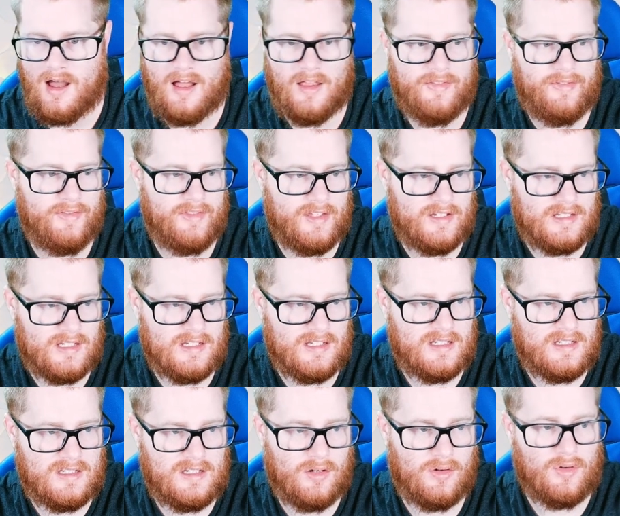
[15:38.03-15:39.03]
This is
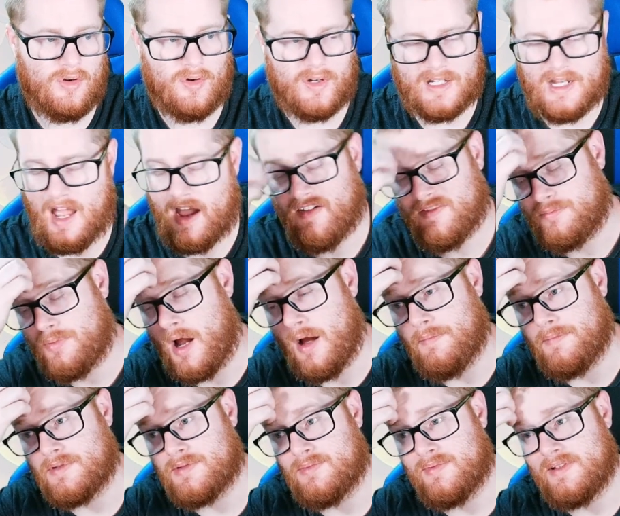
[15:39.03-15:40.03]
still going to have
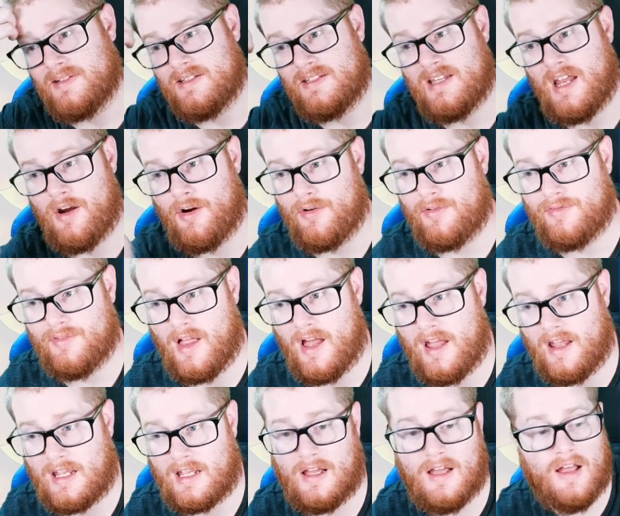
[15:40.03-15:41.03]
problems with
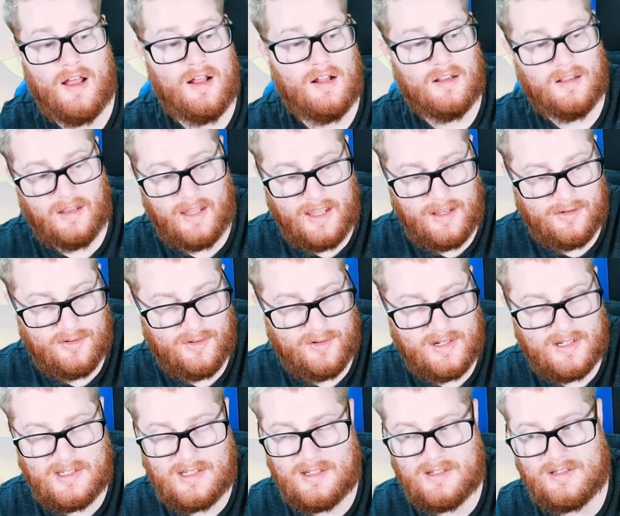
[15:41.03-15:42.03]
Terraflying
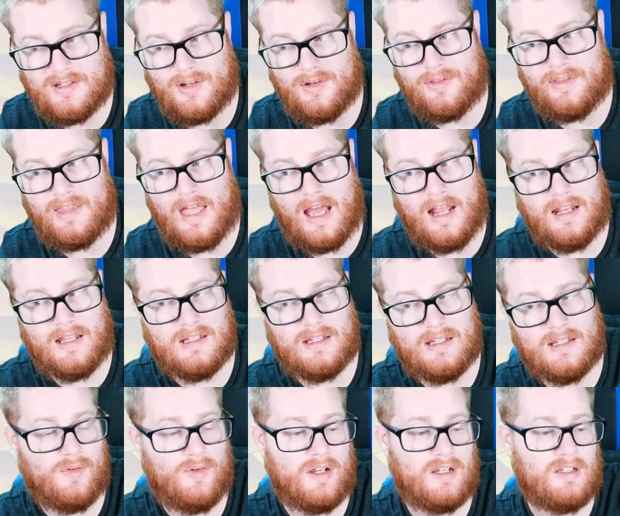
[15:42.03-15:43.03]
Landorus, so that
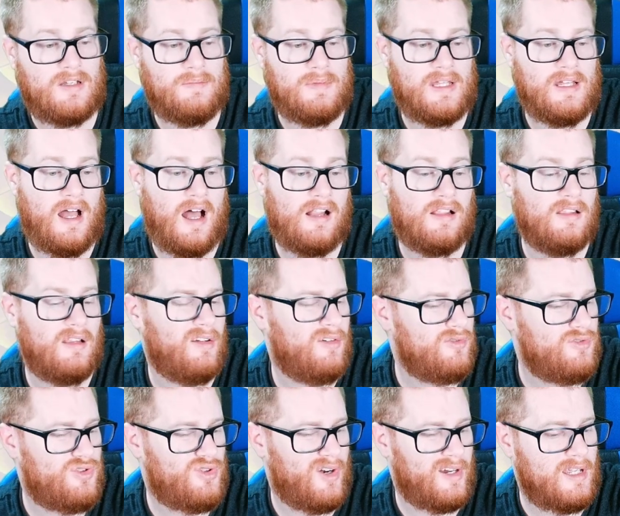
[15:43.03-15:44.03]
is going to be a
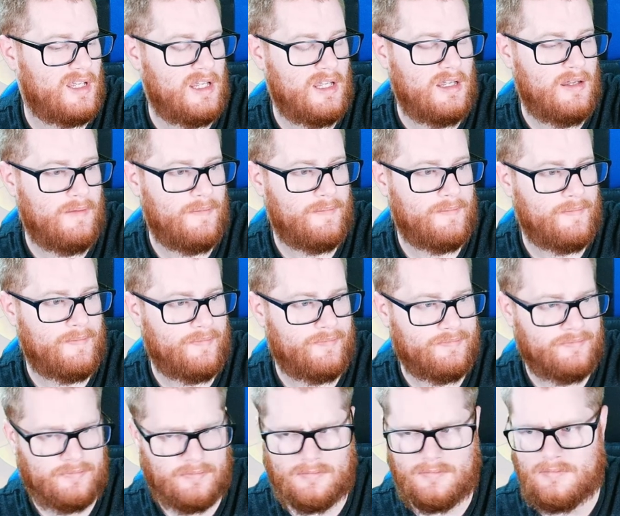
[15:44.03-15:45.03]
little tricky,
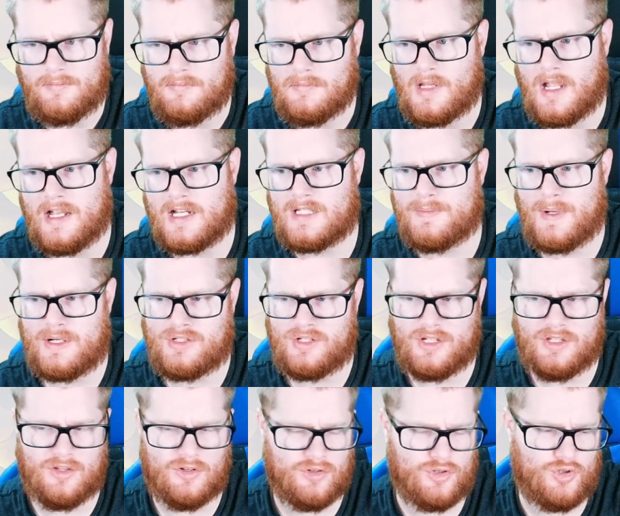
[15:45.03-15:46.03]

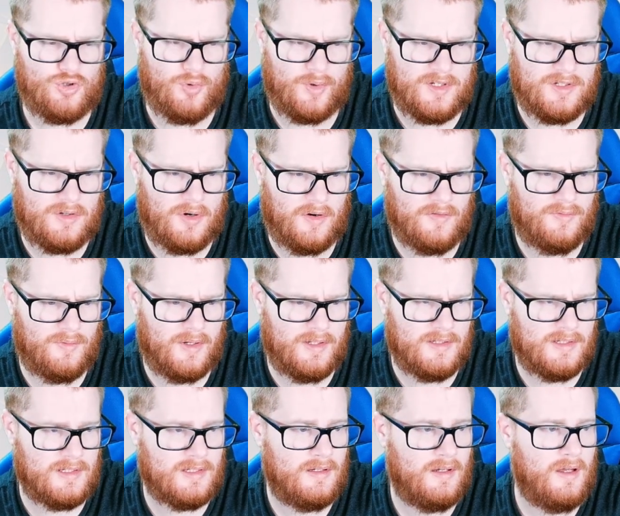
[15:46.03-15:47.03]
especially those Choice Scarf
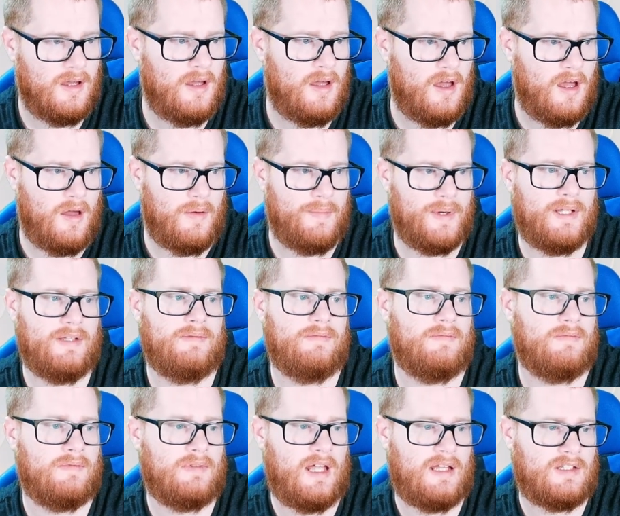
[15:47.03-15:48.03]
ones. But
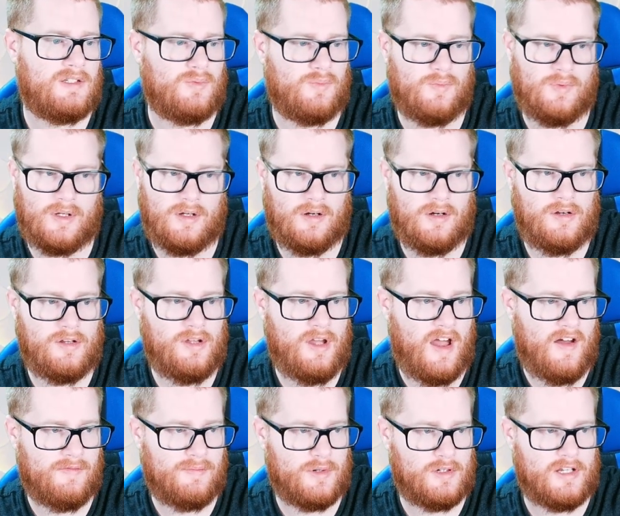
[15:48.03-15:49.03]
that's where you
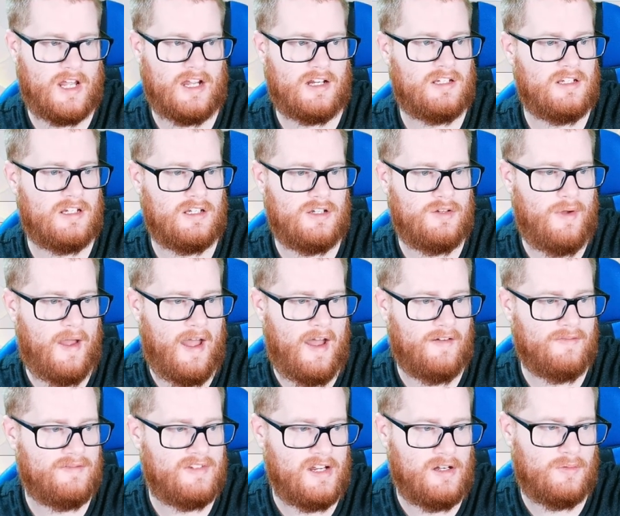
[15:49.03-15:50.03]
have Protect and you
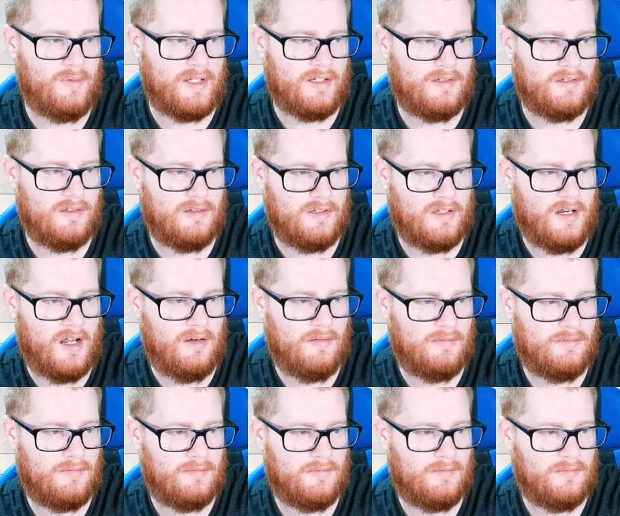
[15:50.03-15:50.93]
have Tailwind, you know?